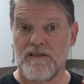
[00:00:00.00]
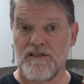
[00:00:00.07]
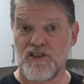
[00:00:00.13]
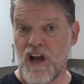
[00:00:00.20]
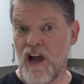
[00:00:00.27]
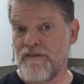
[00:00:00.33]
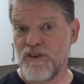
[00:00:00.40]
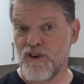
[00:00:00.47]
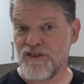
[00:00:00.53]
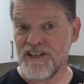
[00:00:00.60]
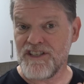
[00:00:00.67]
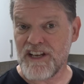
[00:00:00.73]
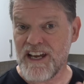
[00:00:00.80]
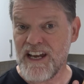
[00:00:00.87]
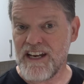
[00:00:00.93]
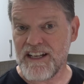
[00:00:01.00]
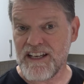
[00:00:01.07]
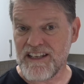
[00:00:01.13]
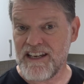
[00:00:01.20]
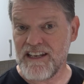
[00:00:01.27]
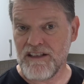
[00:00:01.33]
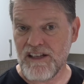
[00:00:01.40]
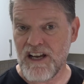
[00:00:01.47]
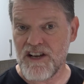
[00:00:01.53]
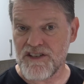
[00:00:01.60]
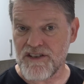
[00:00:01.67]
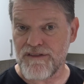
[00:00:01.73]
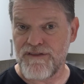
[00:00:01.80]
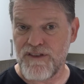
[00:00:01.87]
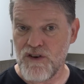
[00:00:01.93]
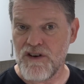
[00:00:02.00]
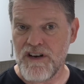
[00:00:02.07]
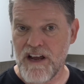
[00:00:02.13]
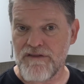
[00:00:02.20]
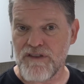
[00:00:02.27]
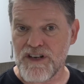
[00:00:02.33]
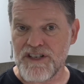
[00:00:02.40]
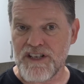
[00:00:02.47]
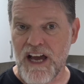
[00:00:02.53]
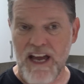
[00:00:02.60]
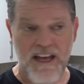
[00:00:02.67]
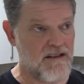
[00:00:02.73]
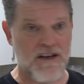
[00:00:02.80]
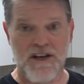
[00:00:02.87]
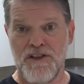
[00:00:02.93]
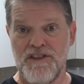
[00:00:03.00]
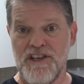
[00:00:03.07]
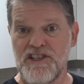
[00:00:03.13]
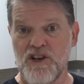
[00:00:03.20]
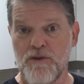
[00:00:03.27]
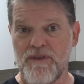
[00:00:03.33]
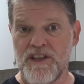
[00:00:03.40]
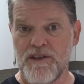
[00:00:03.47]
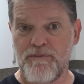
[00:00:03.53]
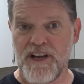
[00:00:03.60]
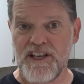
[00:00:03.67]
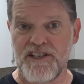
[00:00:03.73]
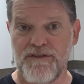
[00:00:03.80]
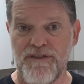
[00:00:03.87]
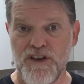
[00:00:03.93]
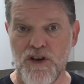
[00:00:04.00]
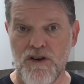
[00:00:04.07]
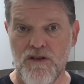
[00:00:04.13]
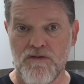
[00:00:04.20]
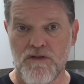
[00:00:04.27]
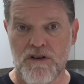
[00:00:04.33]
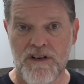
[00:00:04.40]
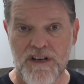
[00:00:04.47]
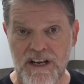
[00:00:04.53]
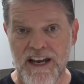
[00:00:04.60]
So if you're into eating kilos of food every day, this could be the pizza for you.